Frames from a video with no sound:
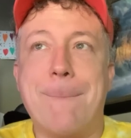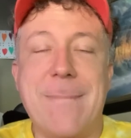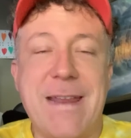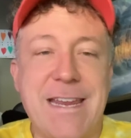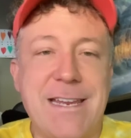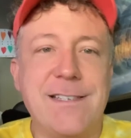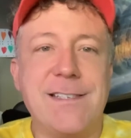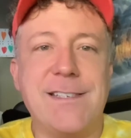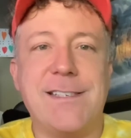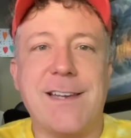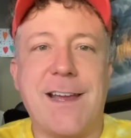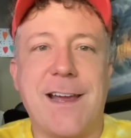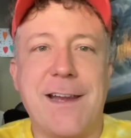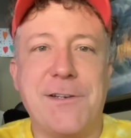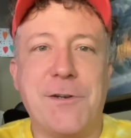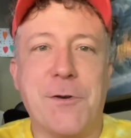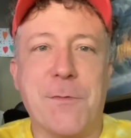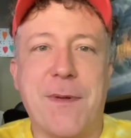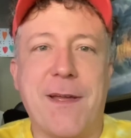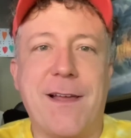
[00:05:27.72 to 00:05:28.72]

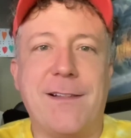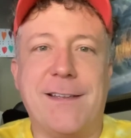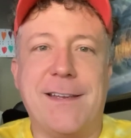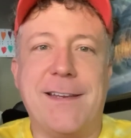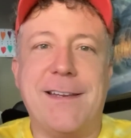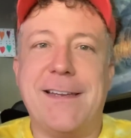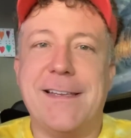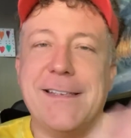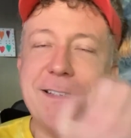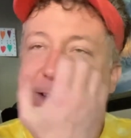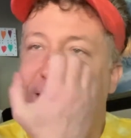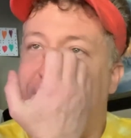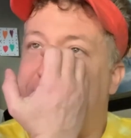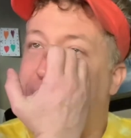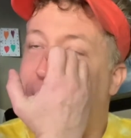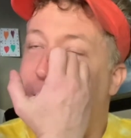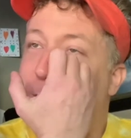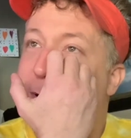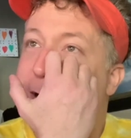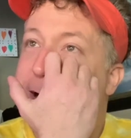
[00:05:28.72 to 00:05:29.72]
inside your belly,
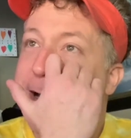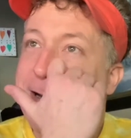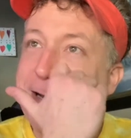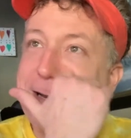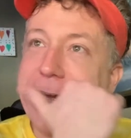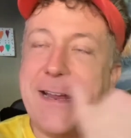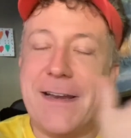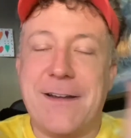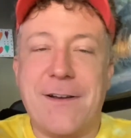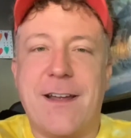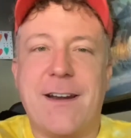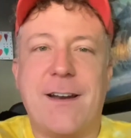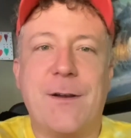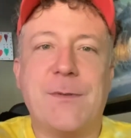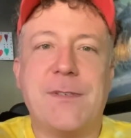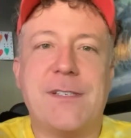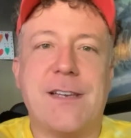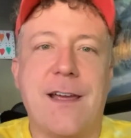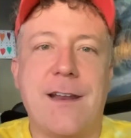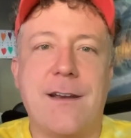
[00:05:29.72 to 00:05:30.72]
inside your body, and not
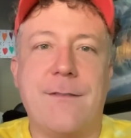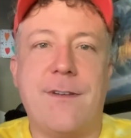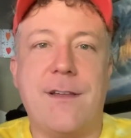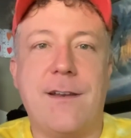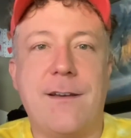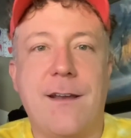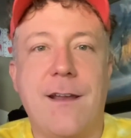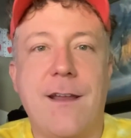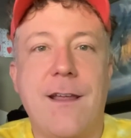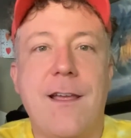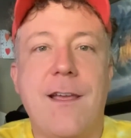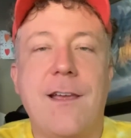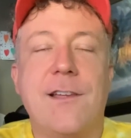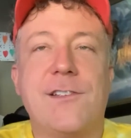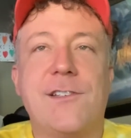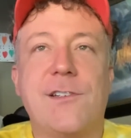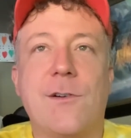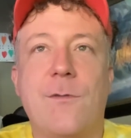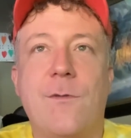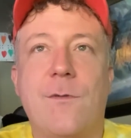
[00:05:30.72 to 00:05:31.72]
outside of it.
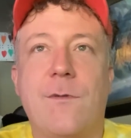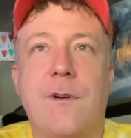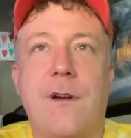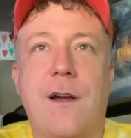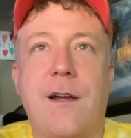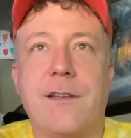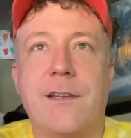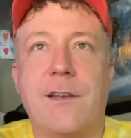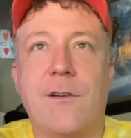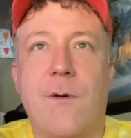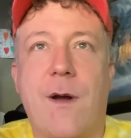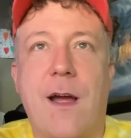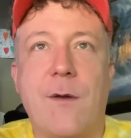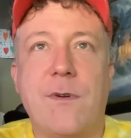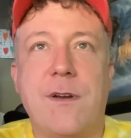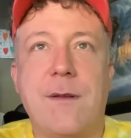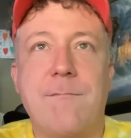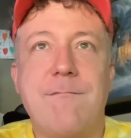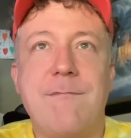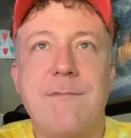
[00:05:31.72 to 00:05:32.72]
So, I
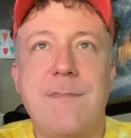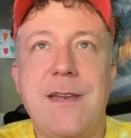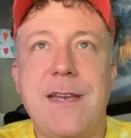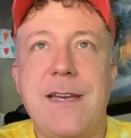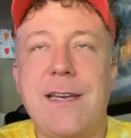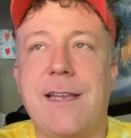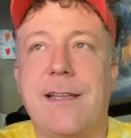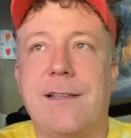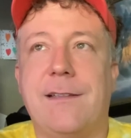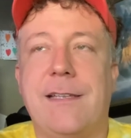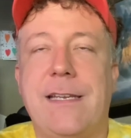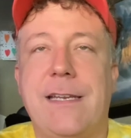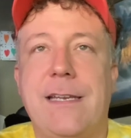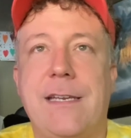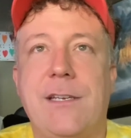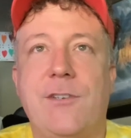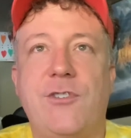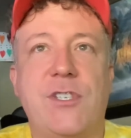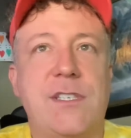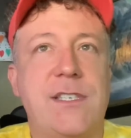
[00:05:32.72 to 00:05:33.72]
would
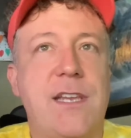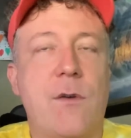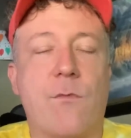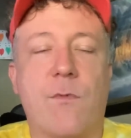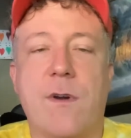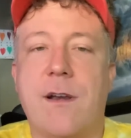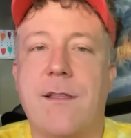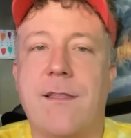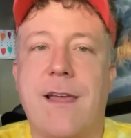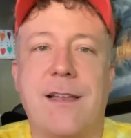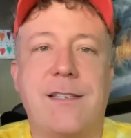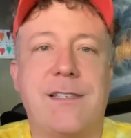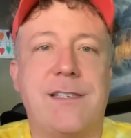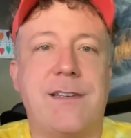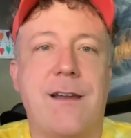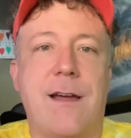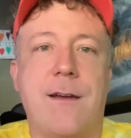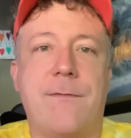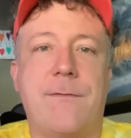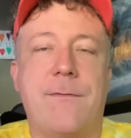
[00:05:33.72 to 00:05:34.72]
immediately just get rid of that
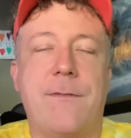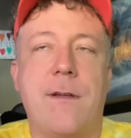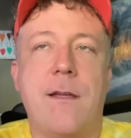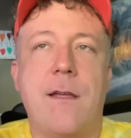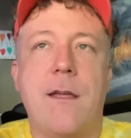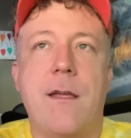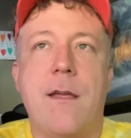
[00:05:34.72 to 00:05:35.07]
stuff.